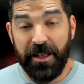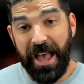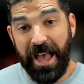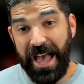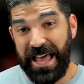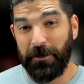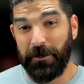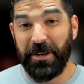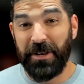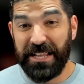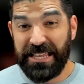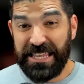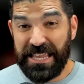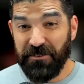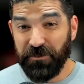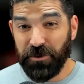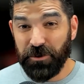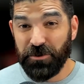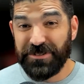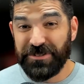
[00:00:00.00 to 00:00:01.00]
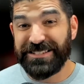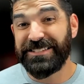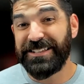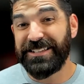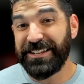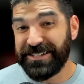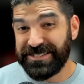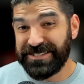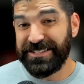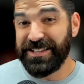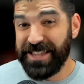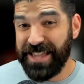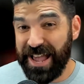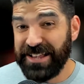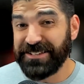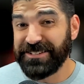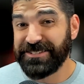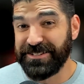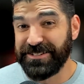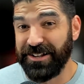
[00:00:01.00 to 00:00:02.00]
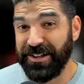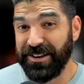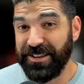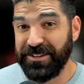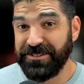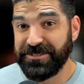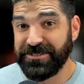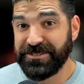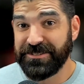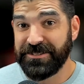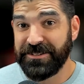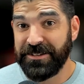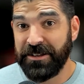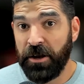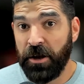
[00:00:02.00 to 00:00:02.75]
And I'm going to give you 60 case studies